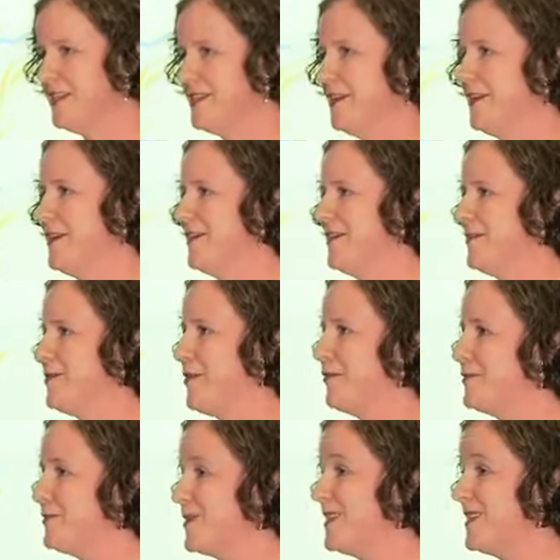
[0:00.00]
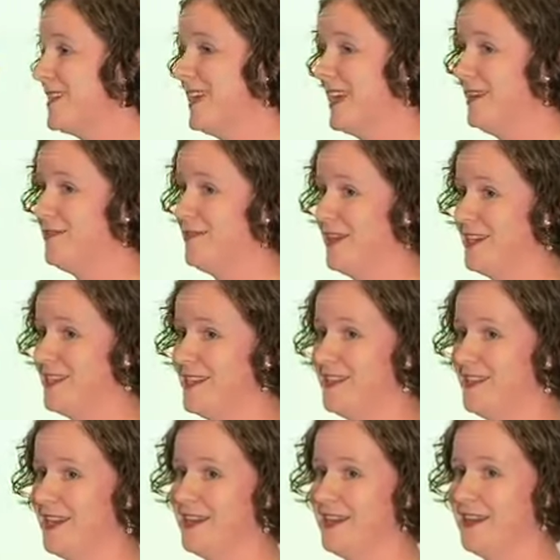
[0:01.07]
is probably the key factor
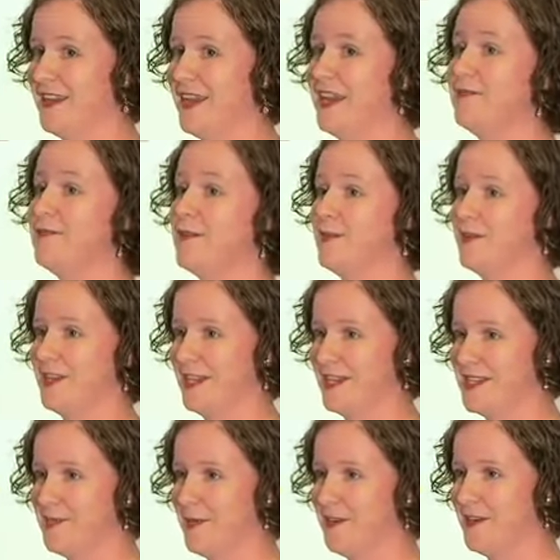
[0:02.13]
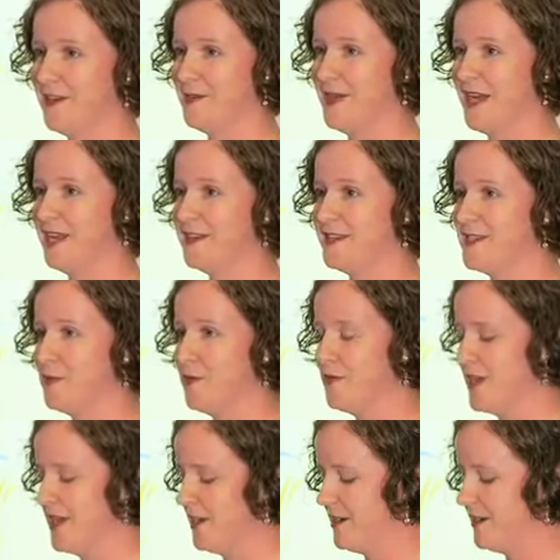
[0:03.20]
that everybody has spoken about this
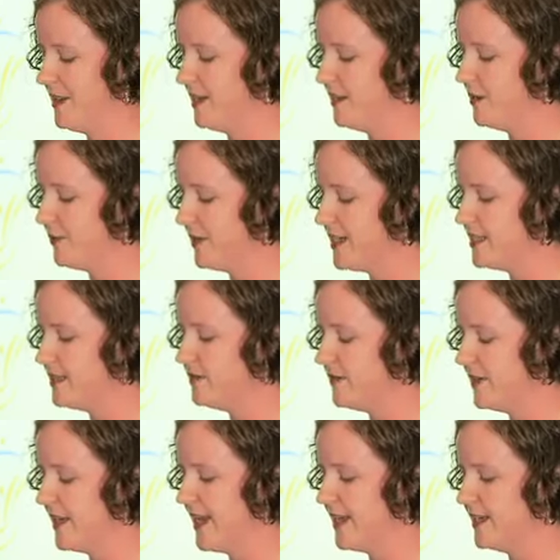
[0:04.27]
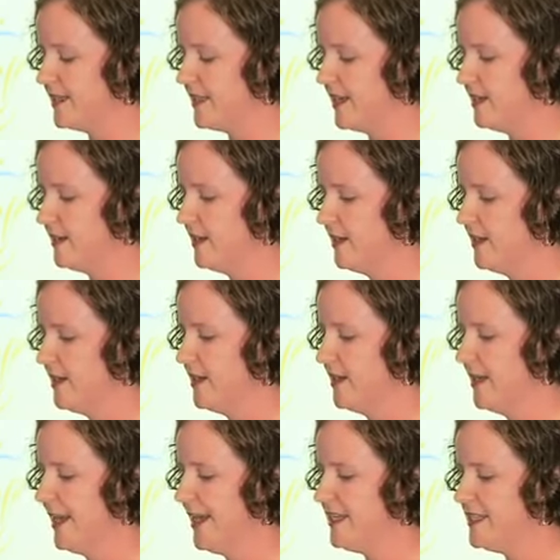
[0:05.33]
morning, and I think the reason for that is that
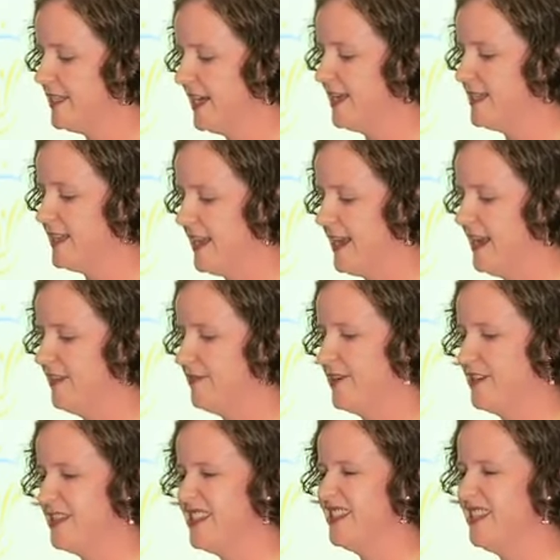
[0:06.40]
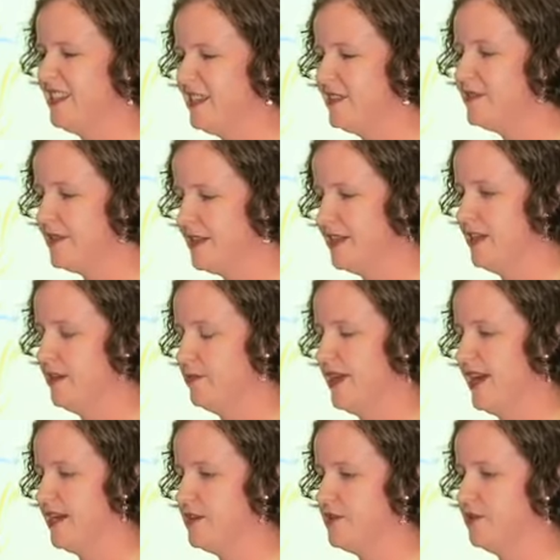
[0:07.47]
it does have a significant
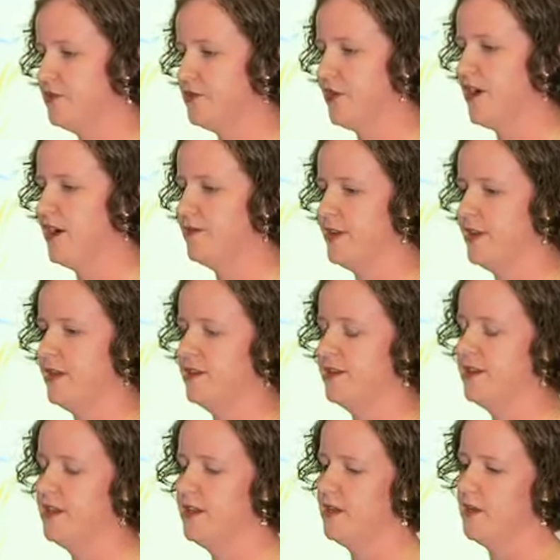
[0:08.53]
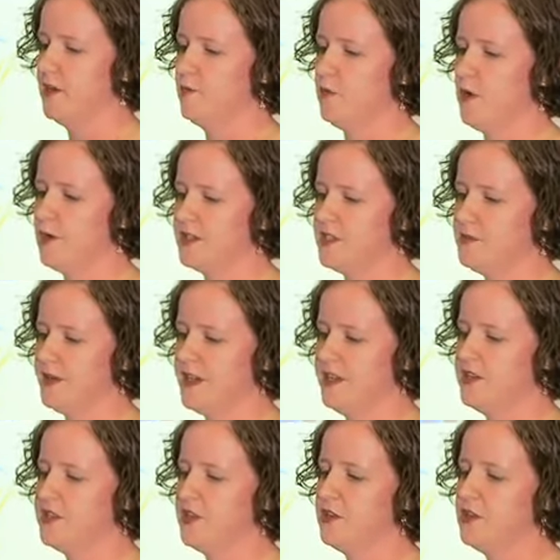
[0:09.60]
impact on driving, and whilst we
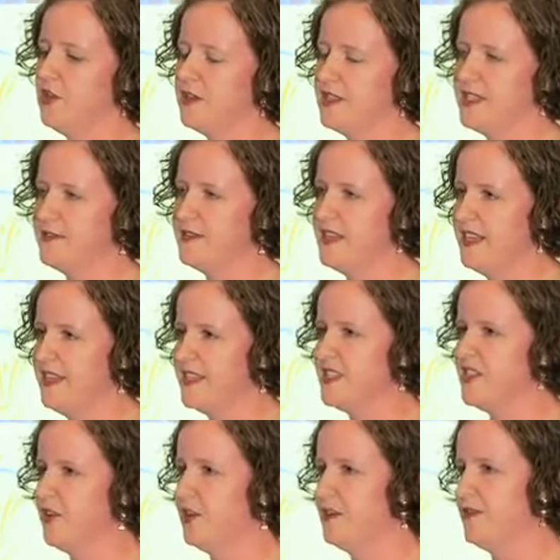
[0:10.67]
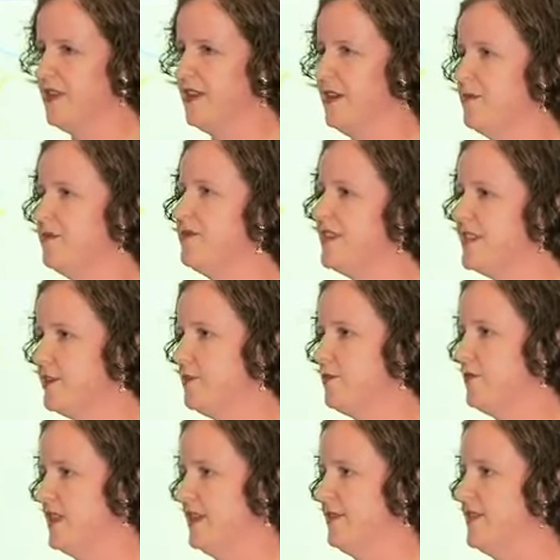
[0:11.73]
can do lots of things to overcome
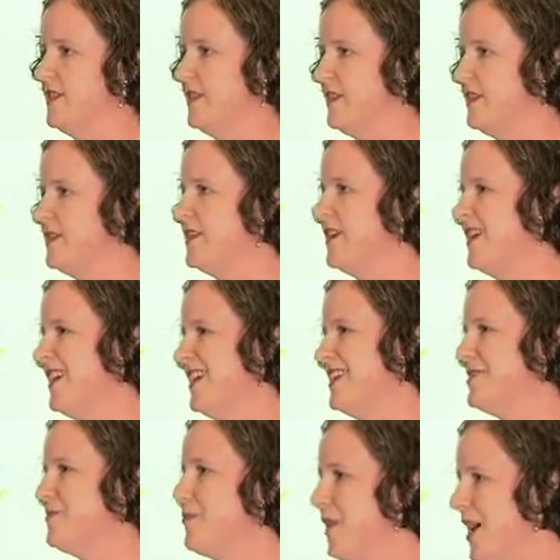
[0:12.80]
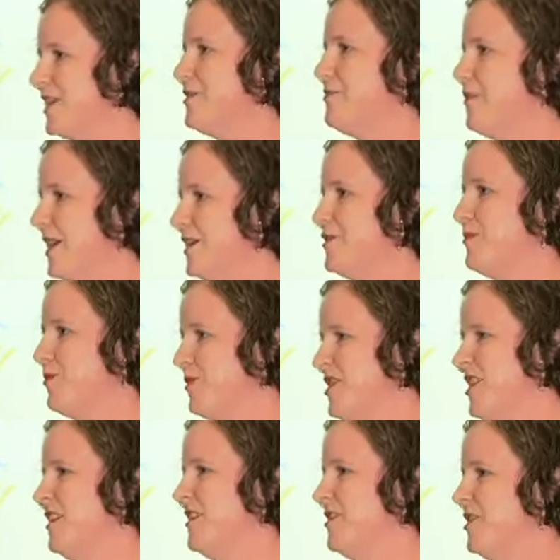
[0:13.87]
physical deficits, it's much, much more
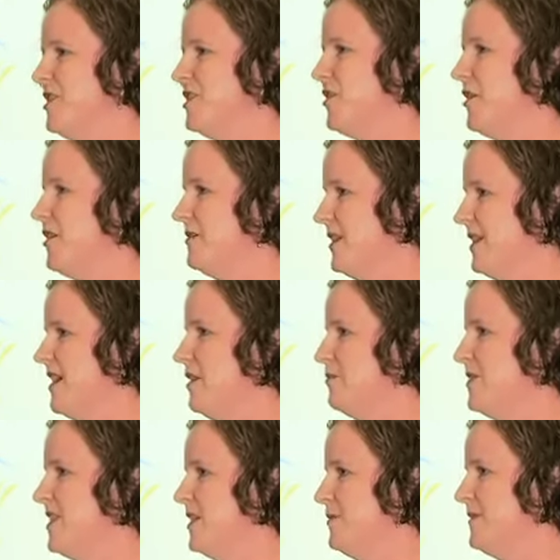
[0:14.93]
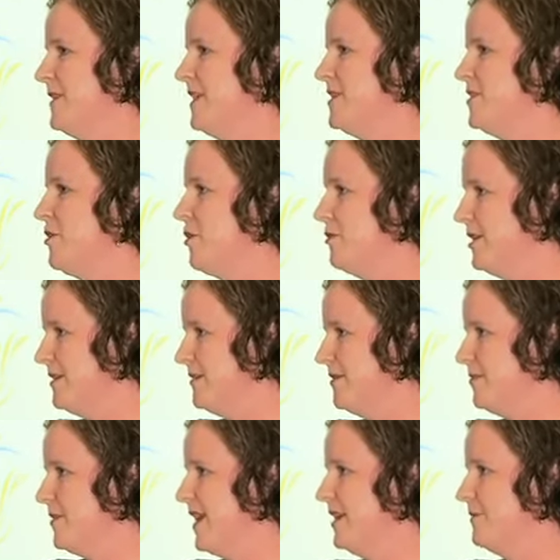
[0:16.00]
challenging to overcome some of these cognitive
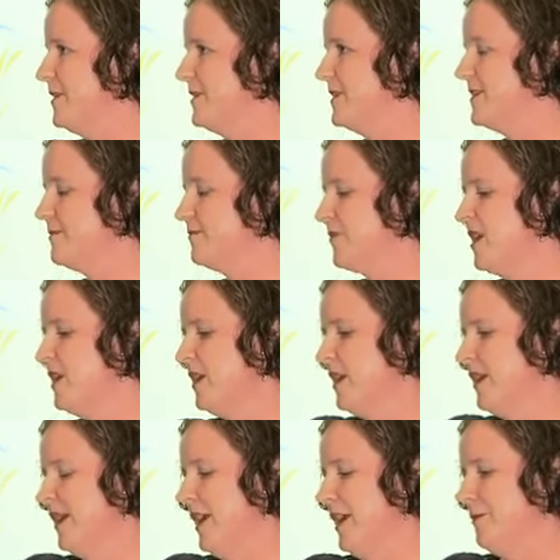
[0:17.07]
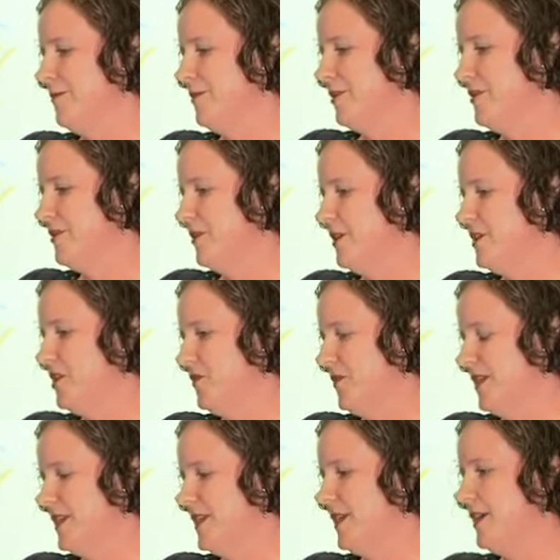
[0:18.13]
impairments. And what I thought I'd do
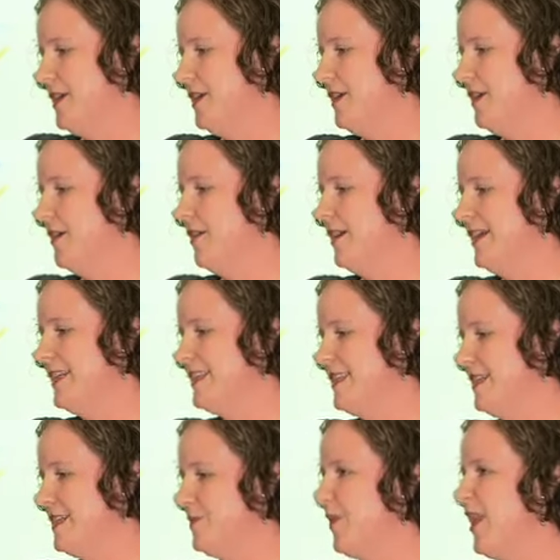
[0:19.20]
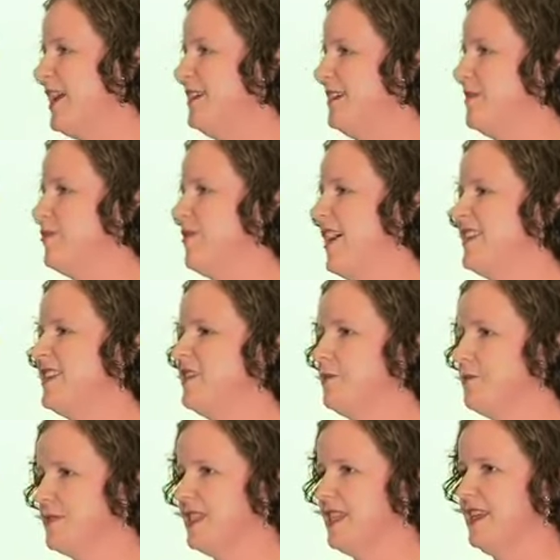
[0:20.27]
is, I guess, explain in a
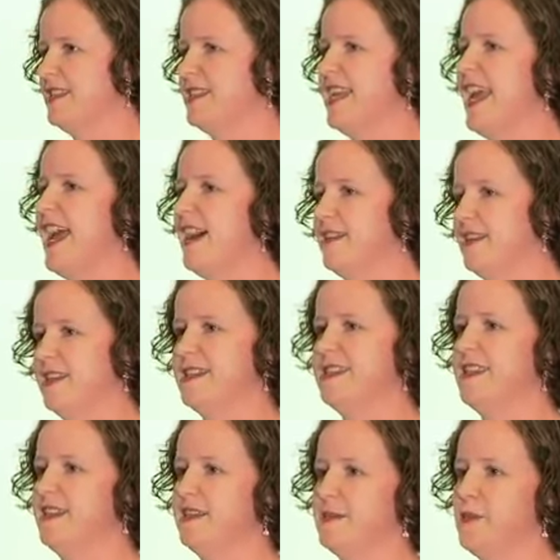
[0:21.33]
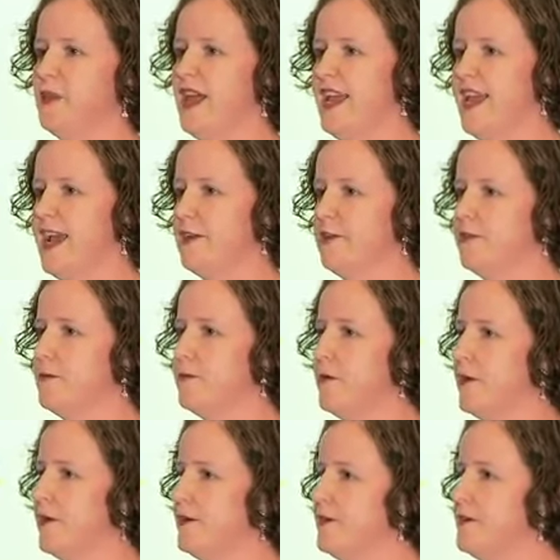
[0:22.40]
practical sense how these things play out on the
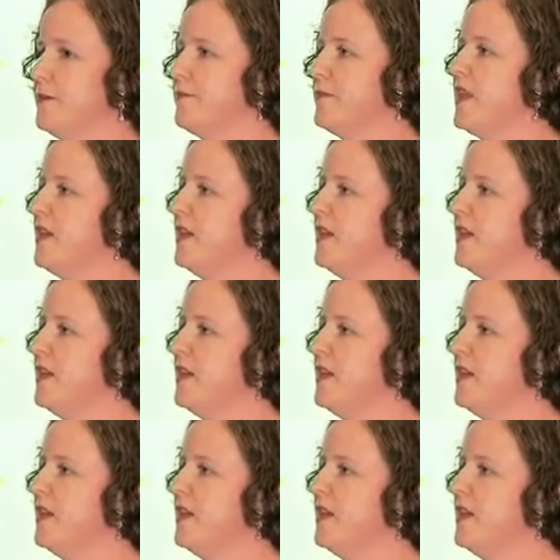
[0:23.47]
road.